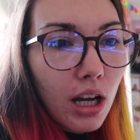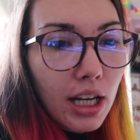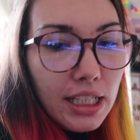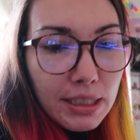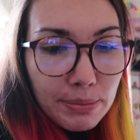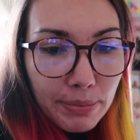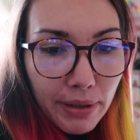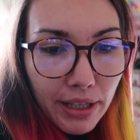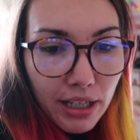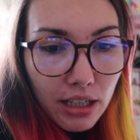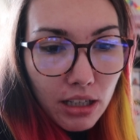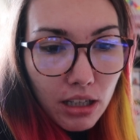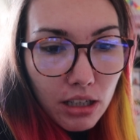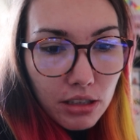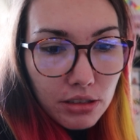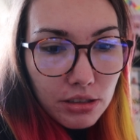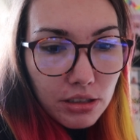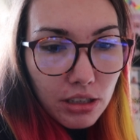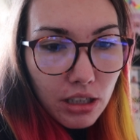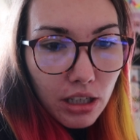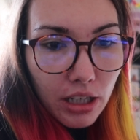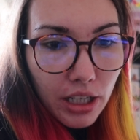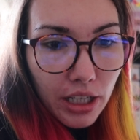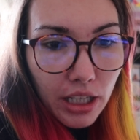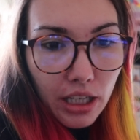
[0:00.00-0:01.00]
I spent
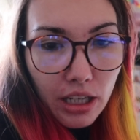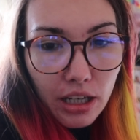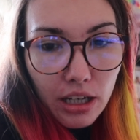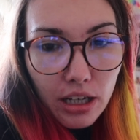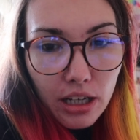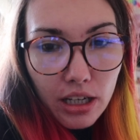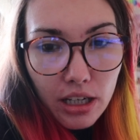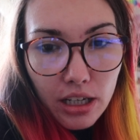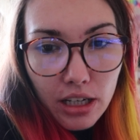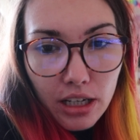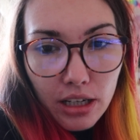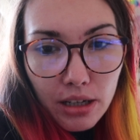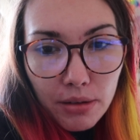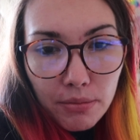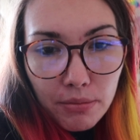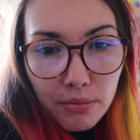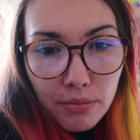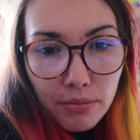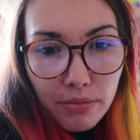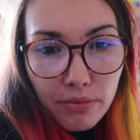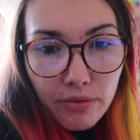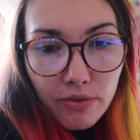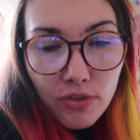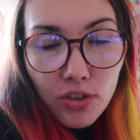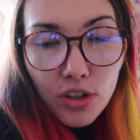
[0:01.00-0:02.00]
last night
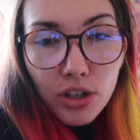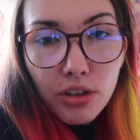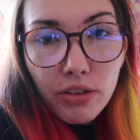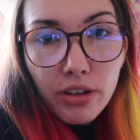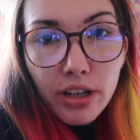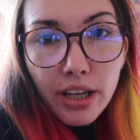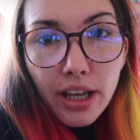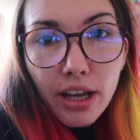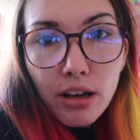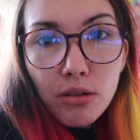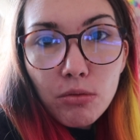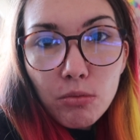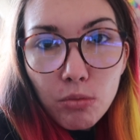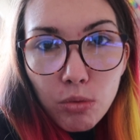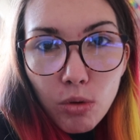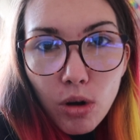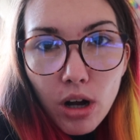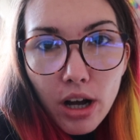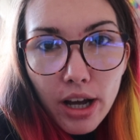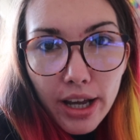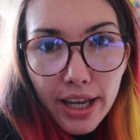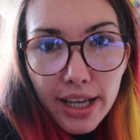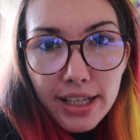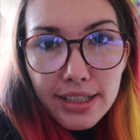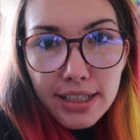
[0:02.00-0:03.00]
figuring out
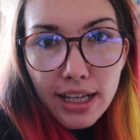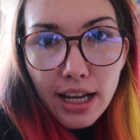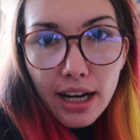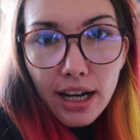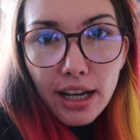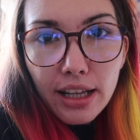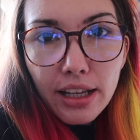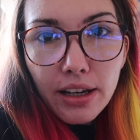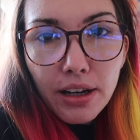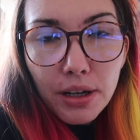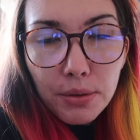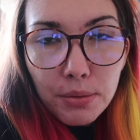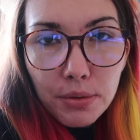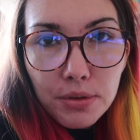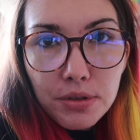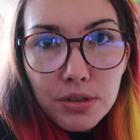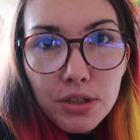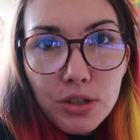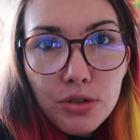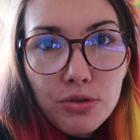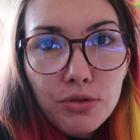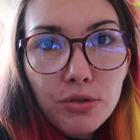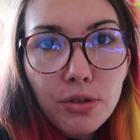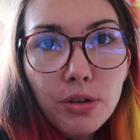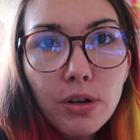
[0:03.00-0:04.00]
what exactly I
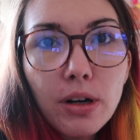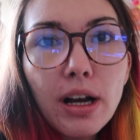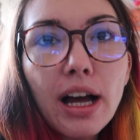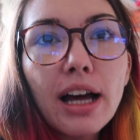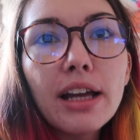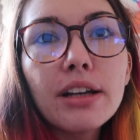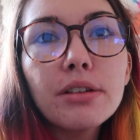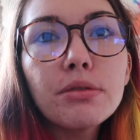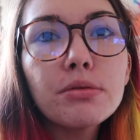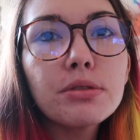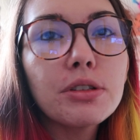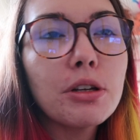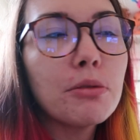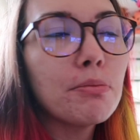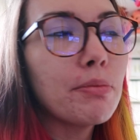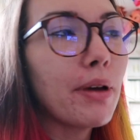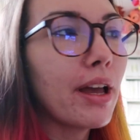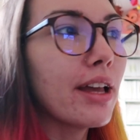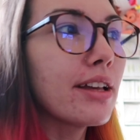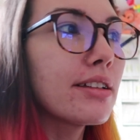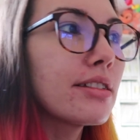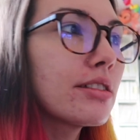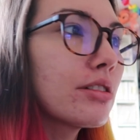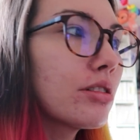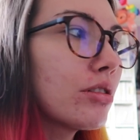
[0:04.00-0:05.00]
want to draw, and also
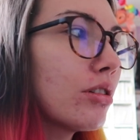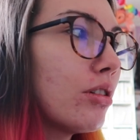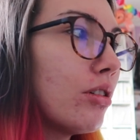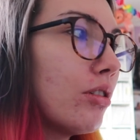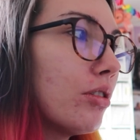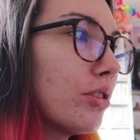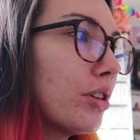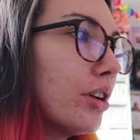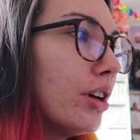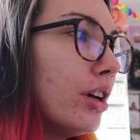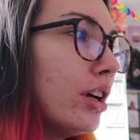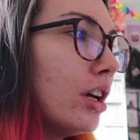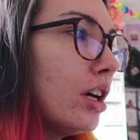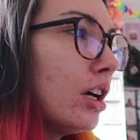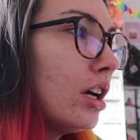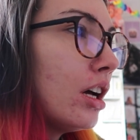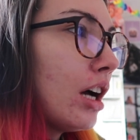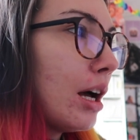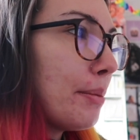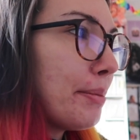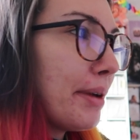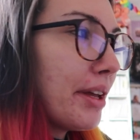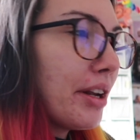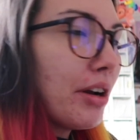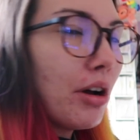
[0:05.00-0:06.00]
based on,
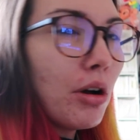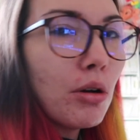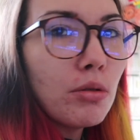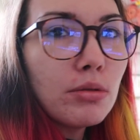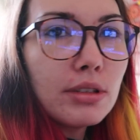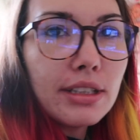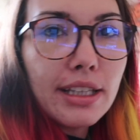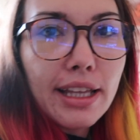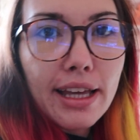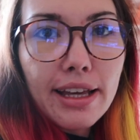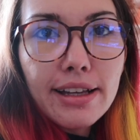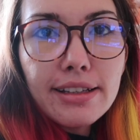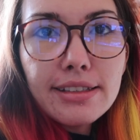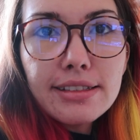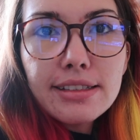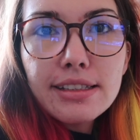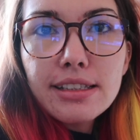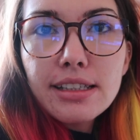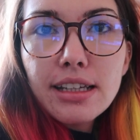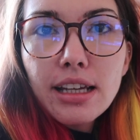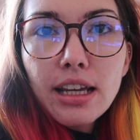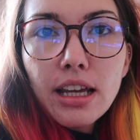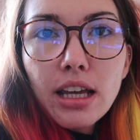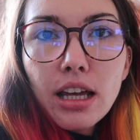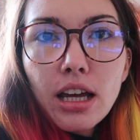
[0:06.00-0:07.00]
I made a whole
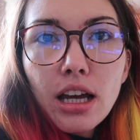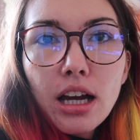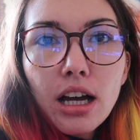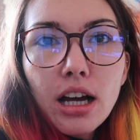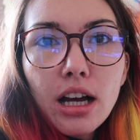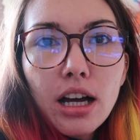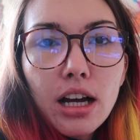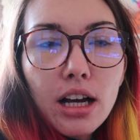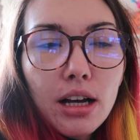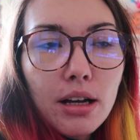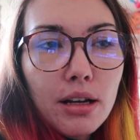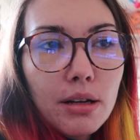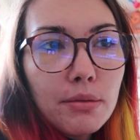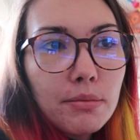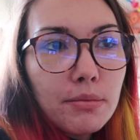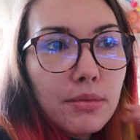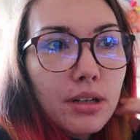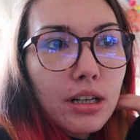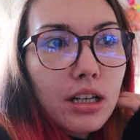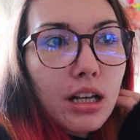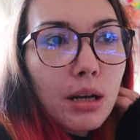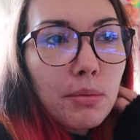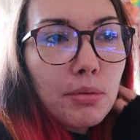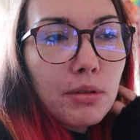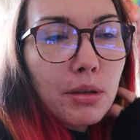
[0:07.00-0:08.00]
list
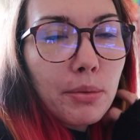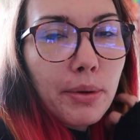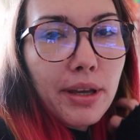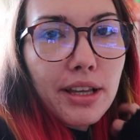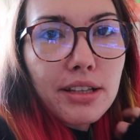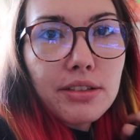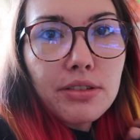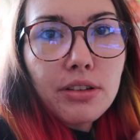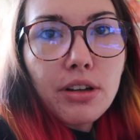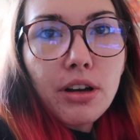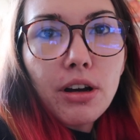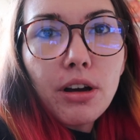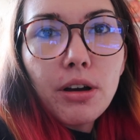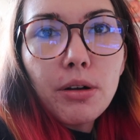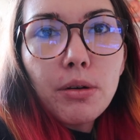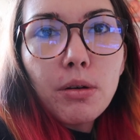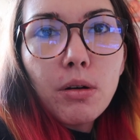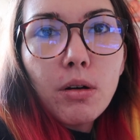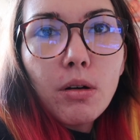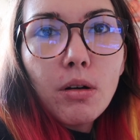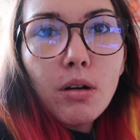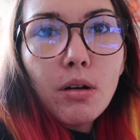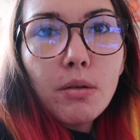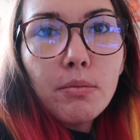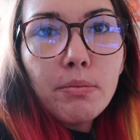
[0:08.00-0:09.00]
a couple of weeks ago
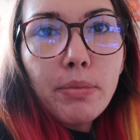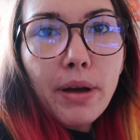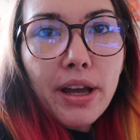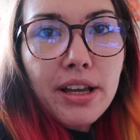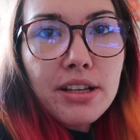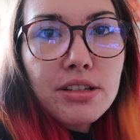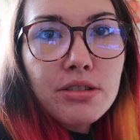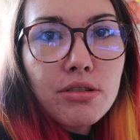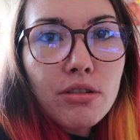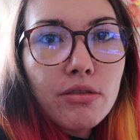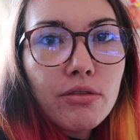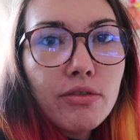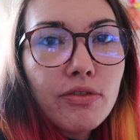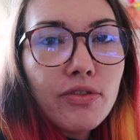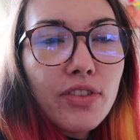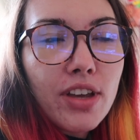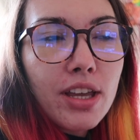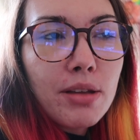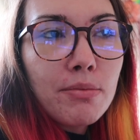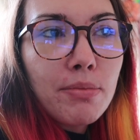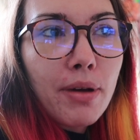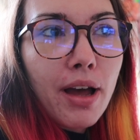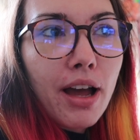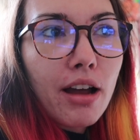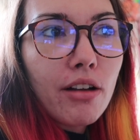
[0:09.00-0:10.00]
based on
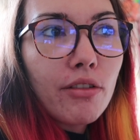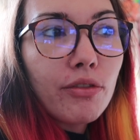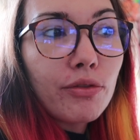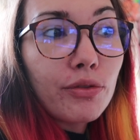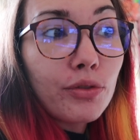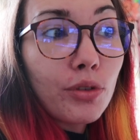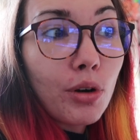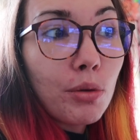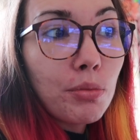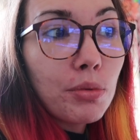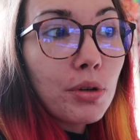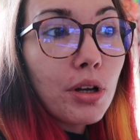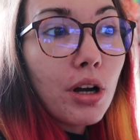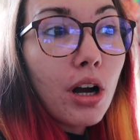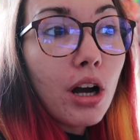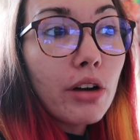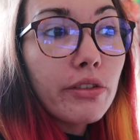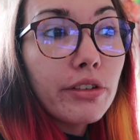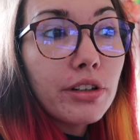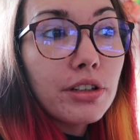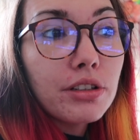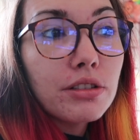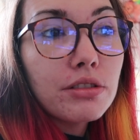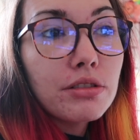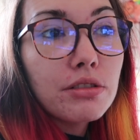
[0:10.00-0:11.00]
feedback from
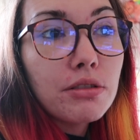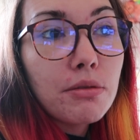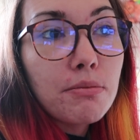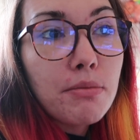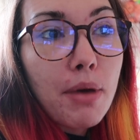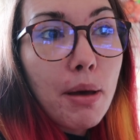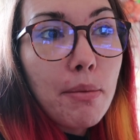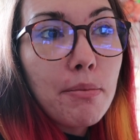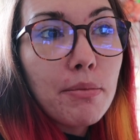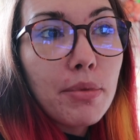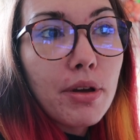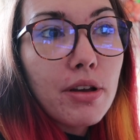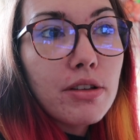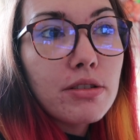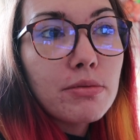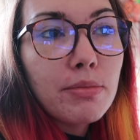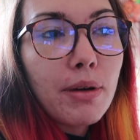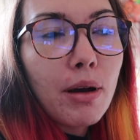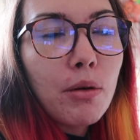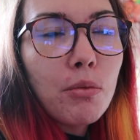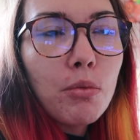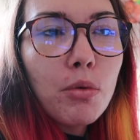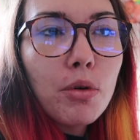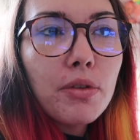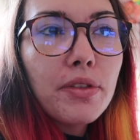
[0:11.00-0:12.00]
current members
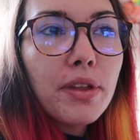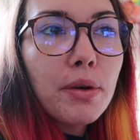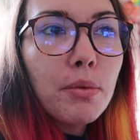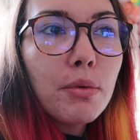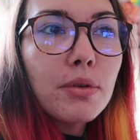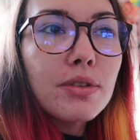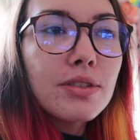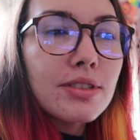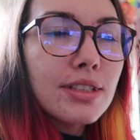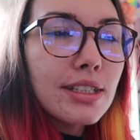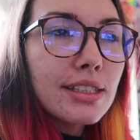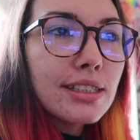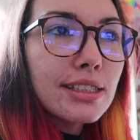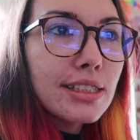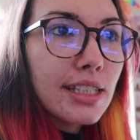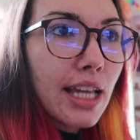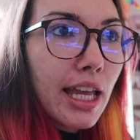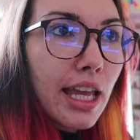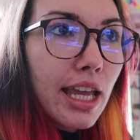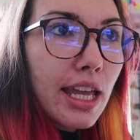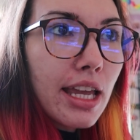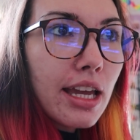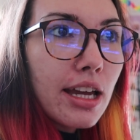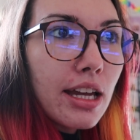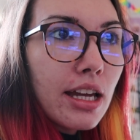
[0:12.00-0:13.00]
about what they want to
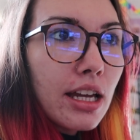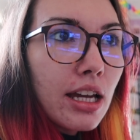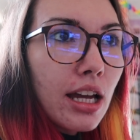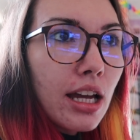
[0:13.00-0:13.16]
see,